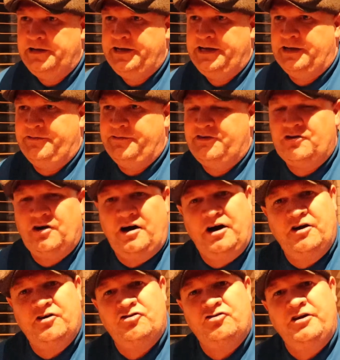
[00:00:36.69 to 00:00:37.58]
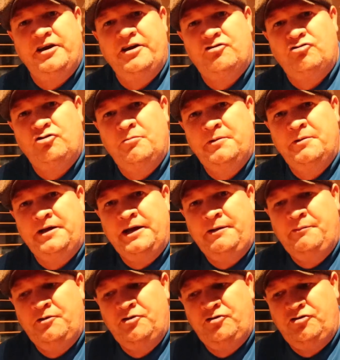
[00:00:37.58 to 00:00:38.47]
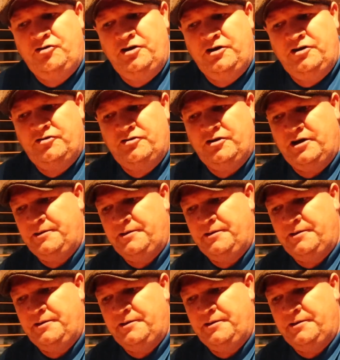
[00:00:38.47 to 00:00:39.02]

You know, he's got Utch next to him again, which is